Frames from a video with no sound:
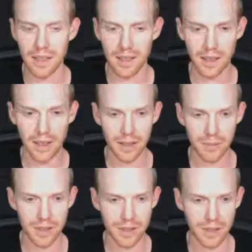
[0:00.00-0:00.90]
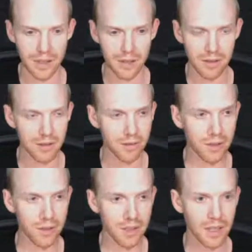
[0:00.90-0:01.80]
And I'm just going to go
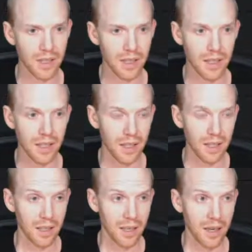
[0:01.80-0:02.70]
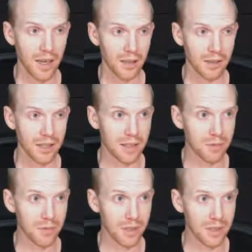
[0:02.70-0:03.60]
over how this
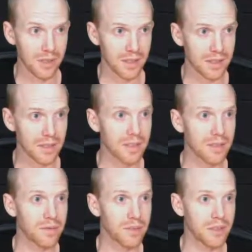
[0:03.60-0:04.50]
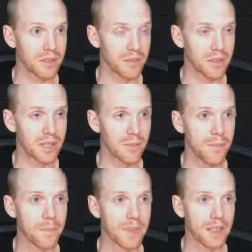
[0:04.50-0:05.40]
works because it confused me.
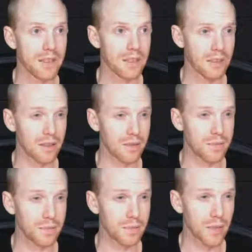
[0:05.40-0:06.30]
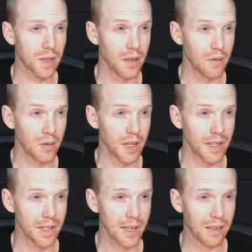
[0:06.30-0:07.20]
So right
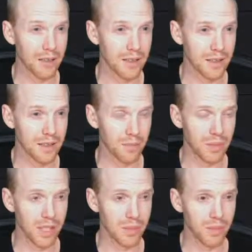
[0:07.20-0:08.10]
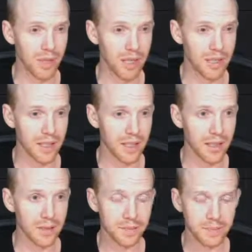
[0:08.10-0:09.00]
now it's just a blank project,
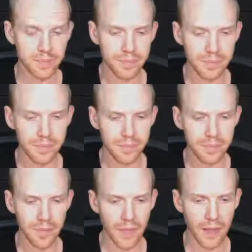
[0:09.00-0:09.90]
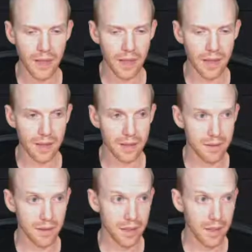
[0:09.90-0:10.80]
and
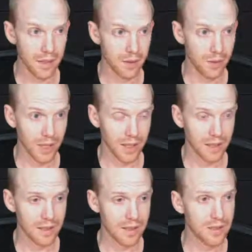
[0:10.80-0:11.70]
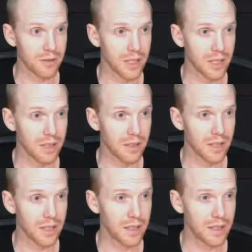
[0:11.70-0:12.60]
what I can do here
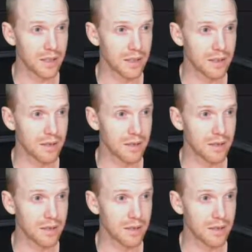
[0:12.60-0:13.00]
is